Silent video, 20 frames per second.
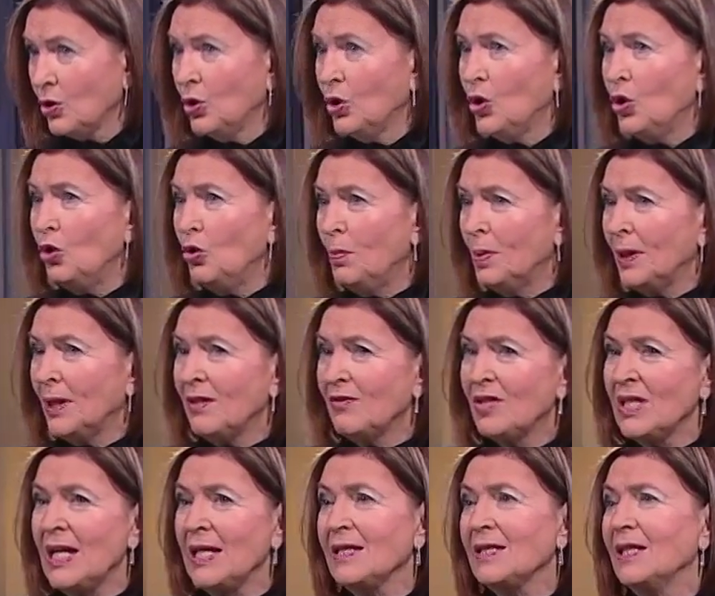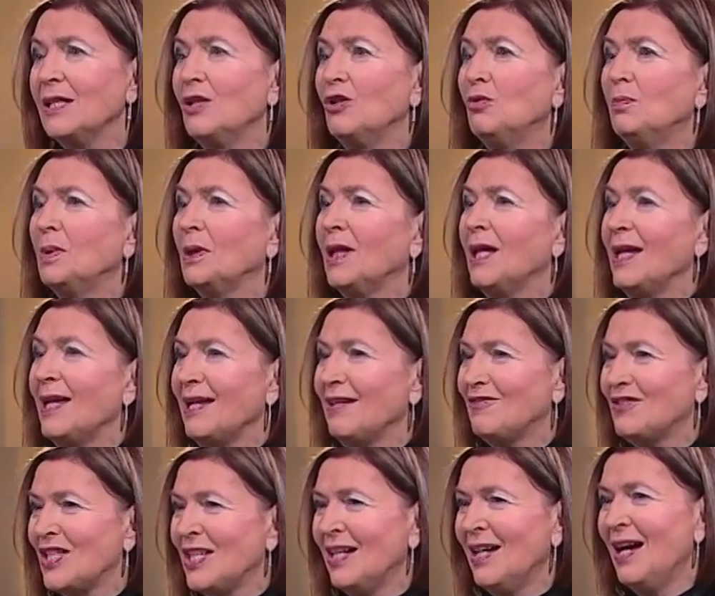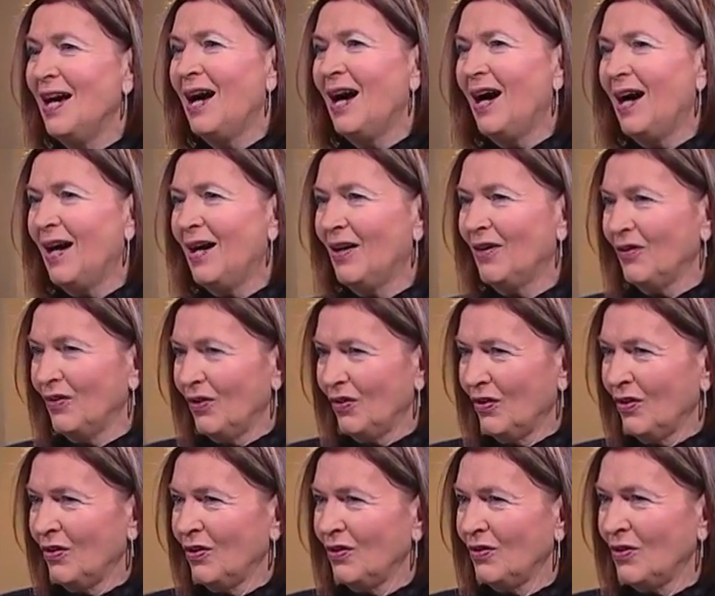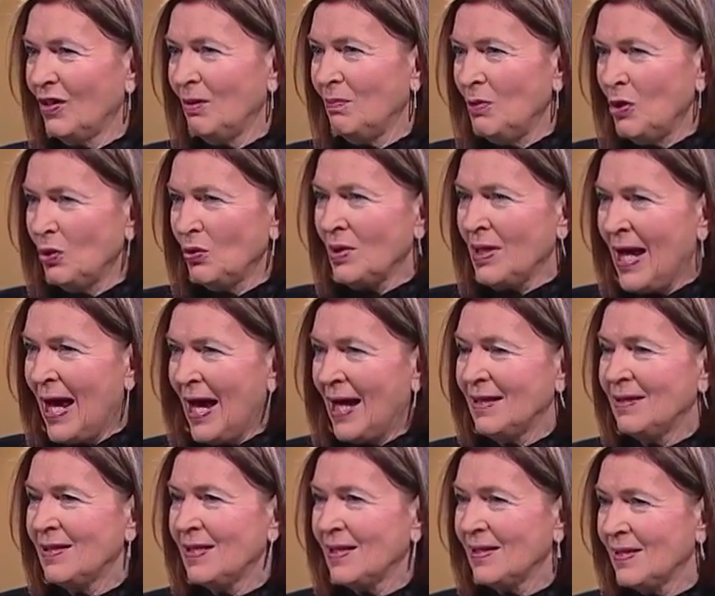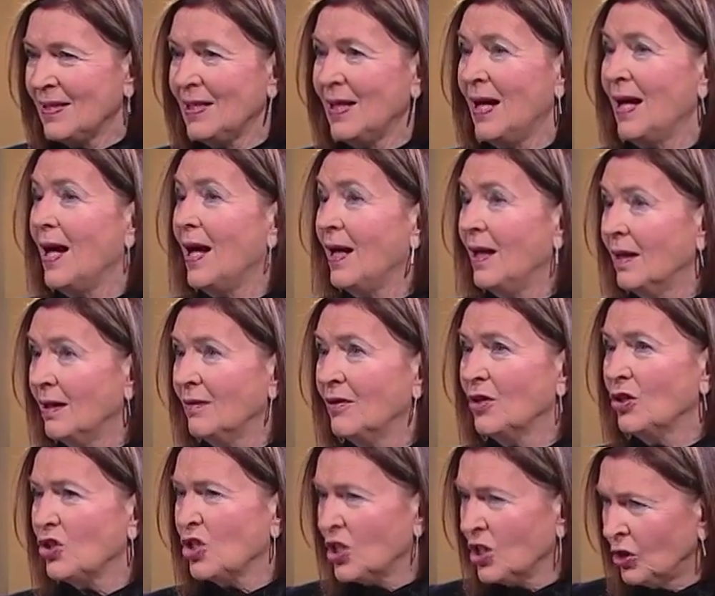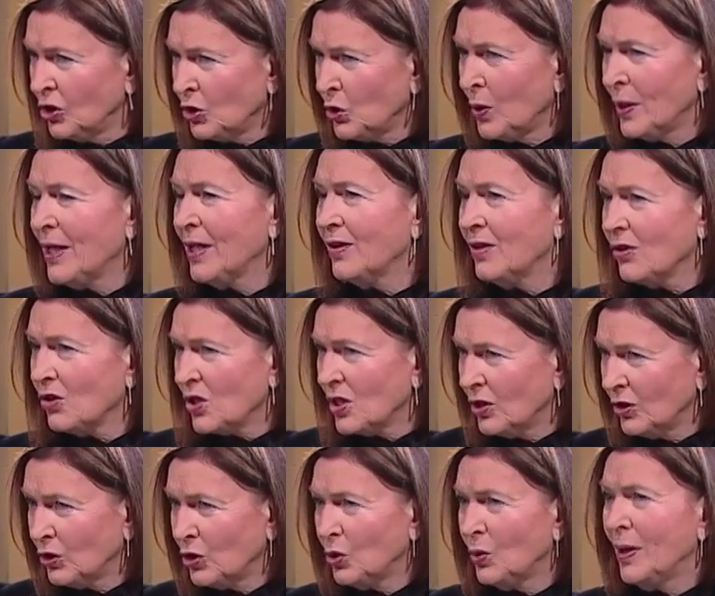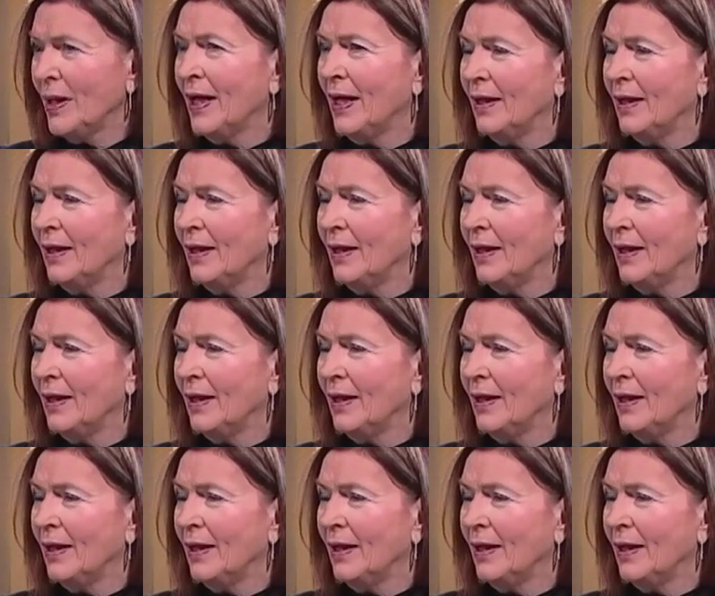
who, mm-hmm. who believes Nestle, who believes uh, the mutant ads that say yeah. they're still doing it, they're mm-hmm. still doing